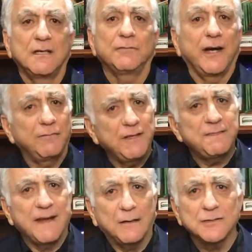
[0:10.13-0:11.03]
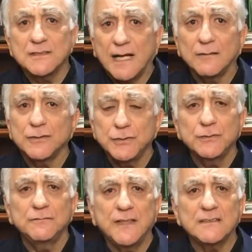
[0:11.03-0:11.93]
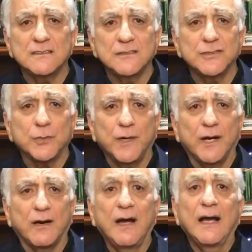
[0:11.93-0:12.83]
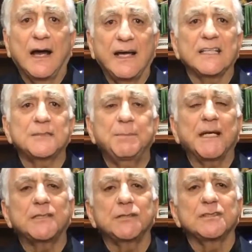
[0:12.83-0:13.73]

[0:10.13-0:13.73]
For every $1,000 you invest in Square, I expect you to